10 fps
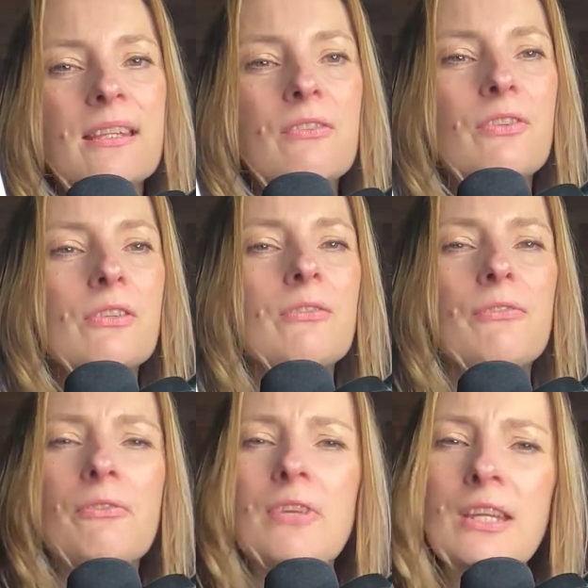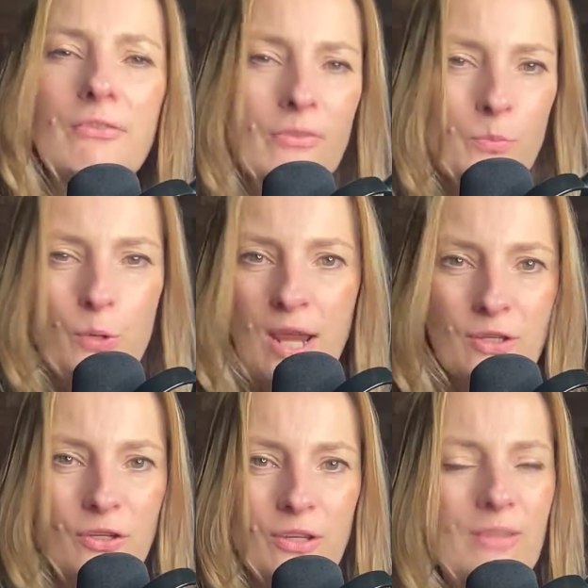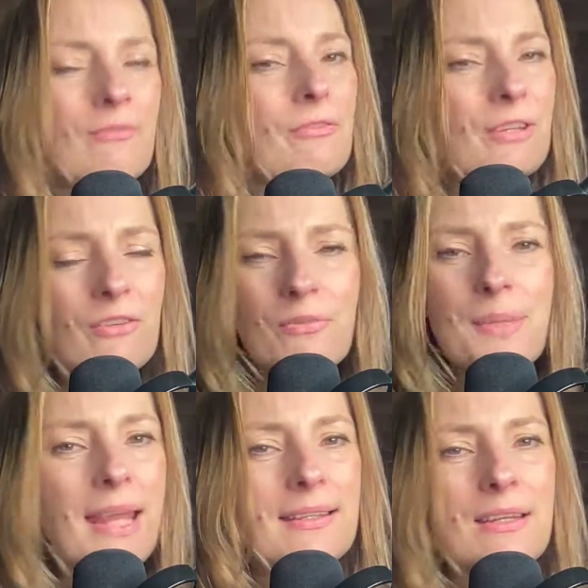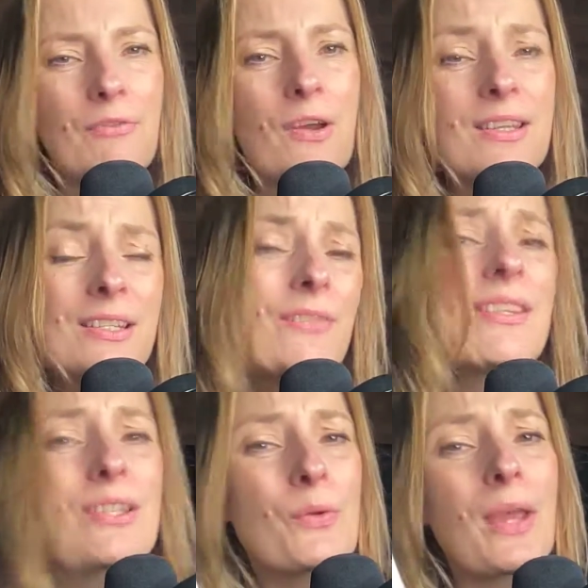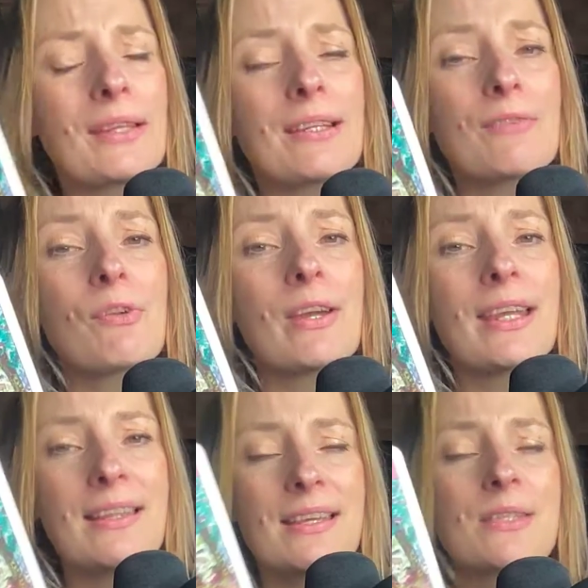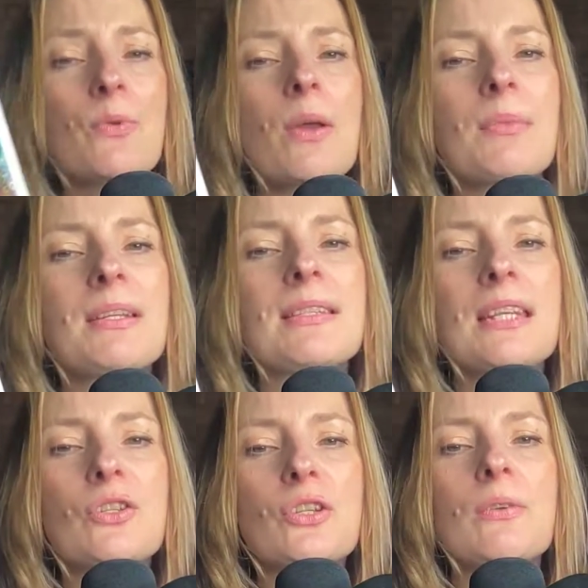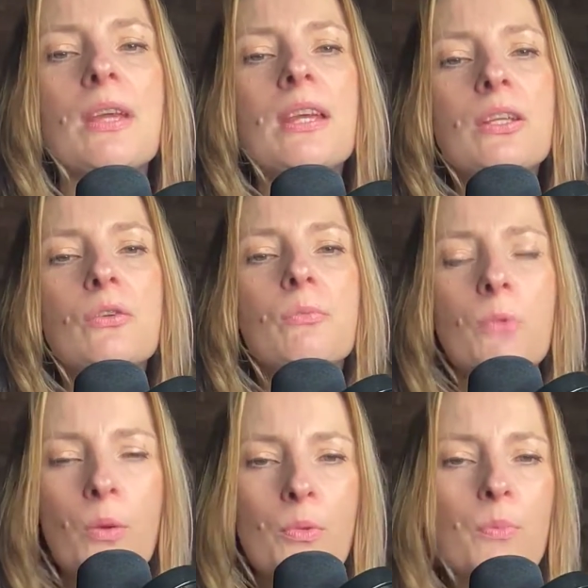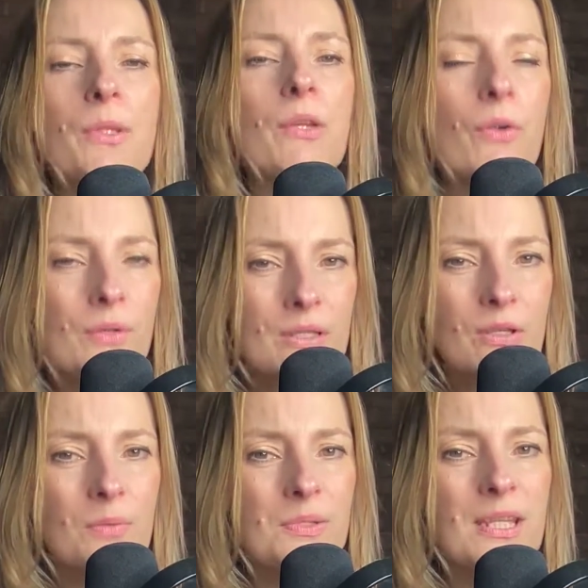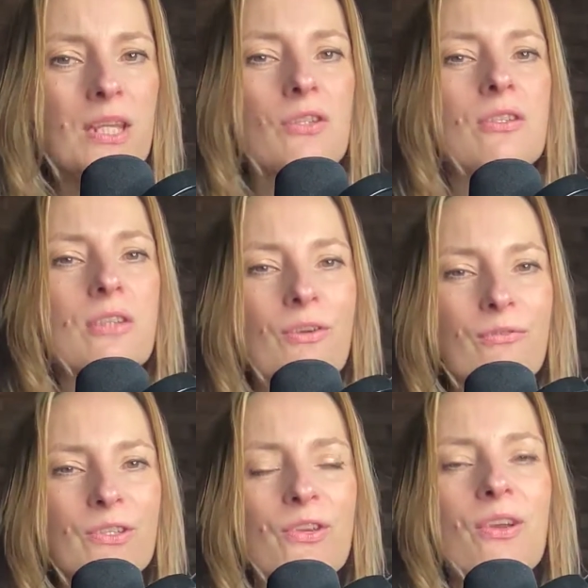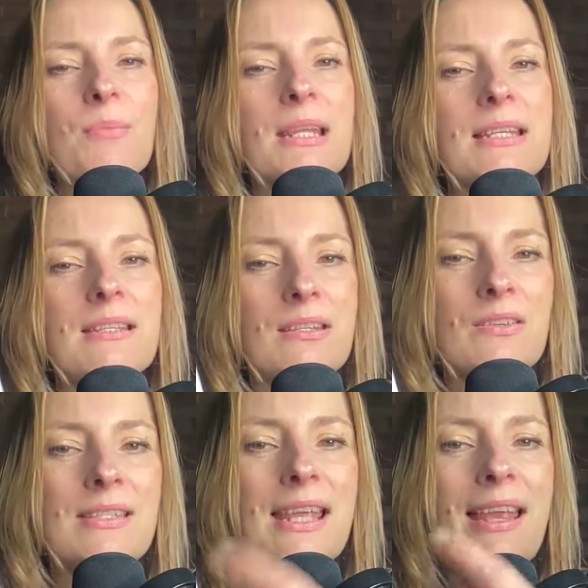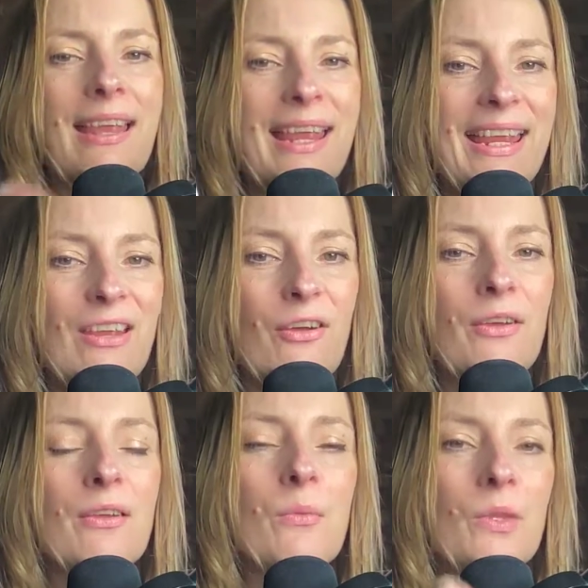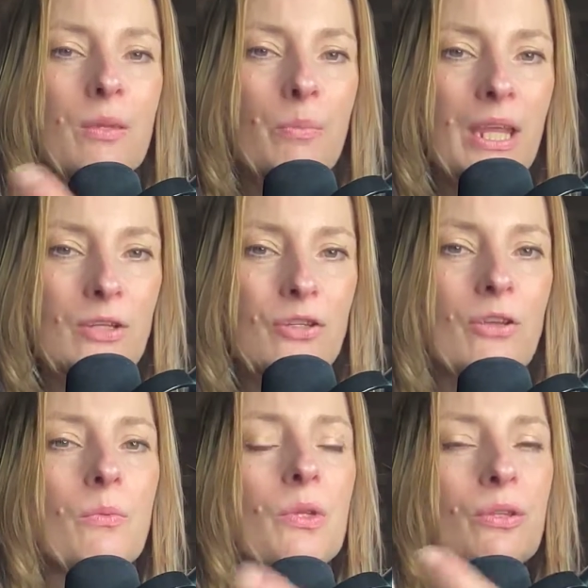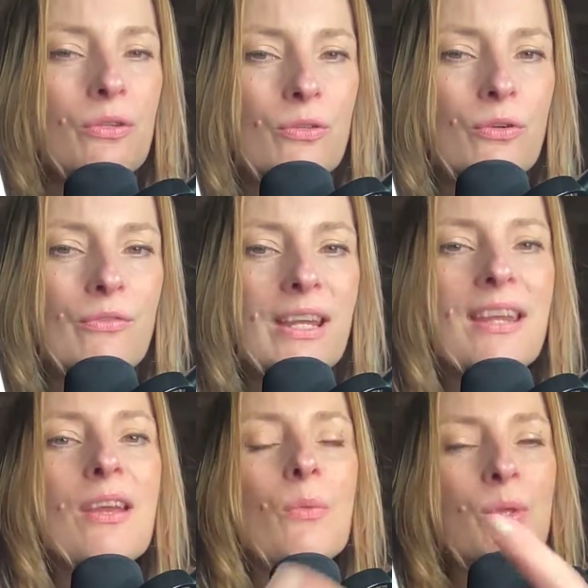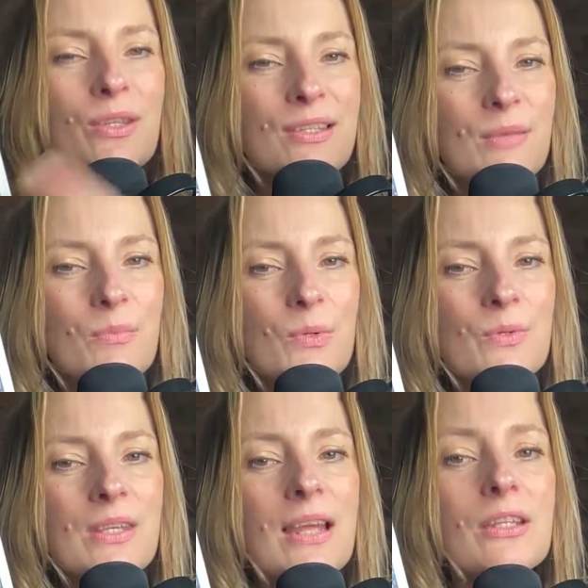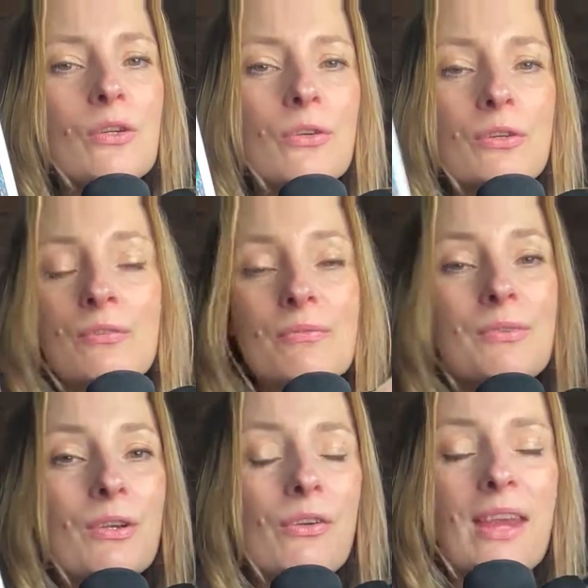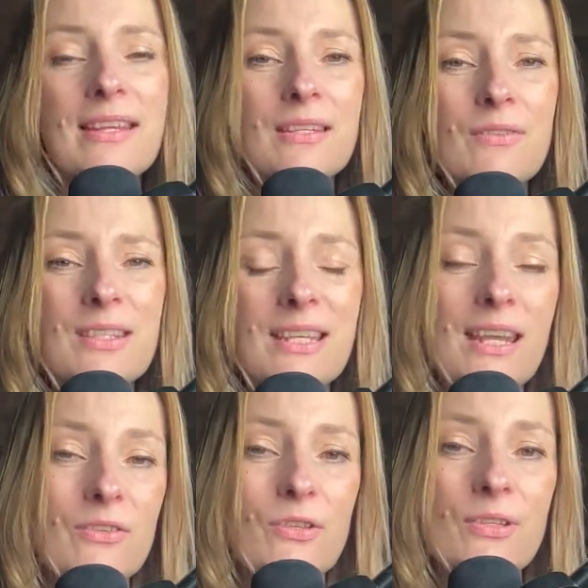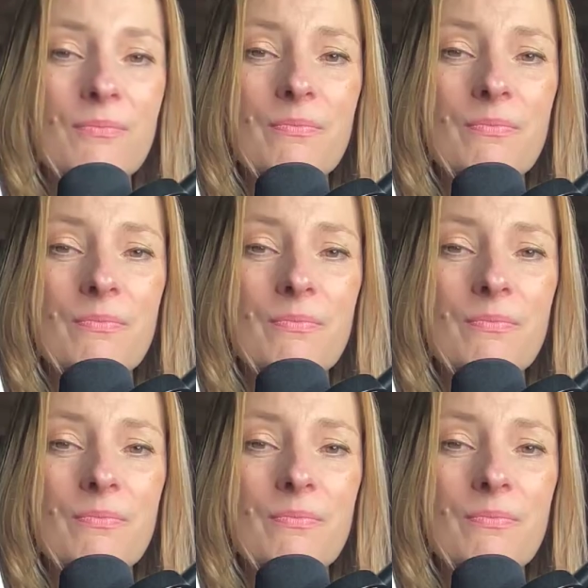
that feels free from pressure and free from getting it right, because there is no getting it right, and that's what I'm going to teach you. You'll come up with your own interpretations over time, and it starts here with the picture, with the story, with the symbols, and your creativity at just